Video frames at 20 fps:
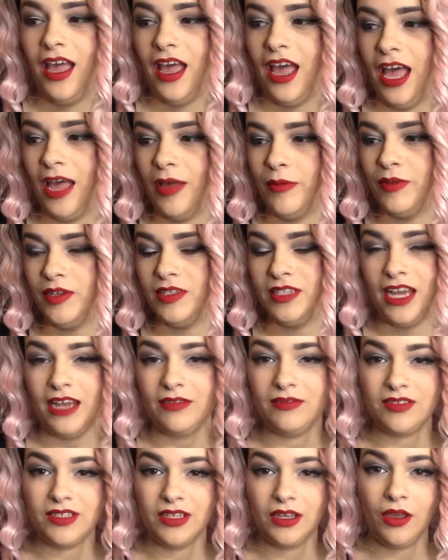And my dad
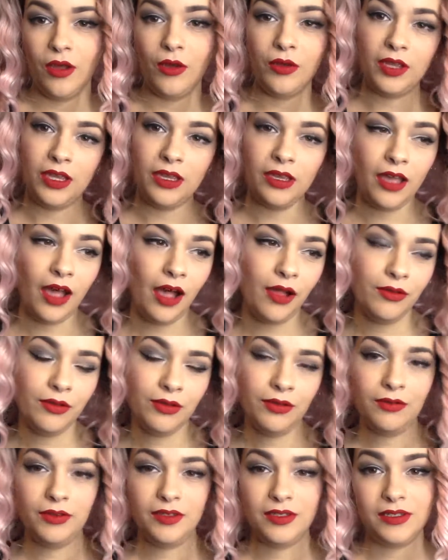was like, okay, I'll
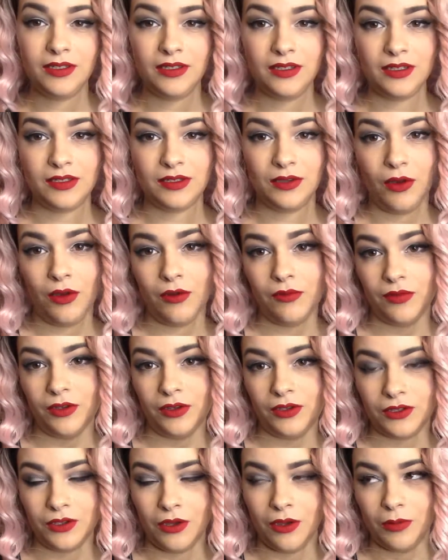go into this Gothic
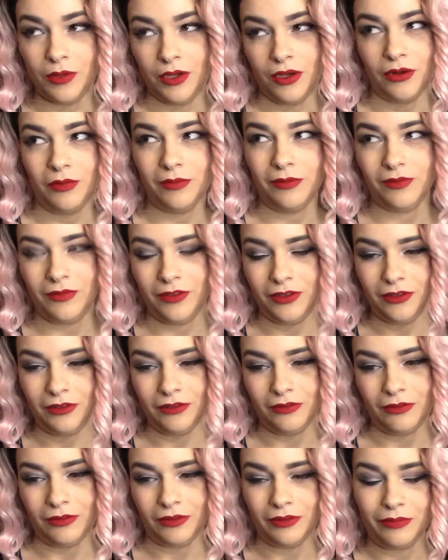shop here with you,
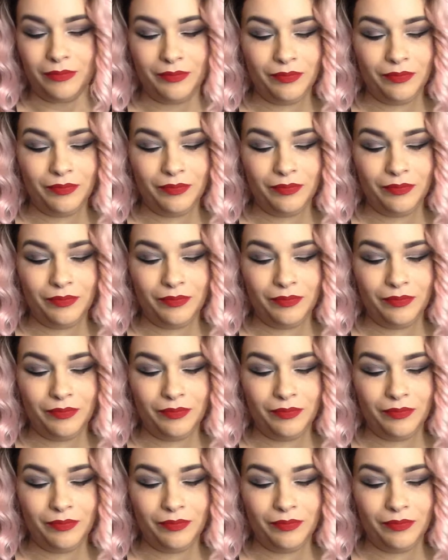or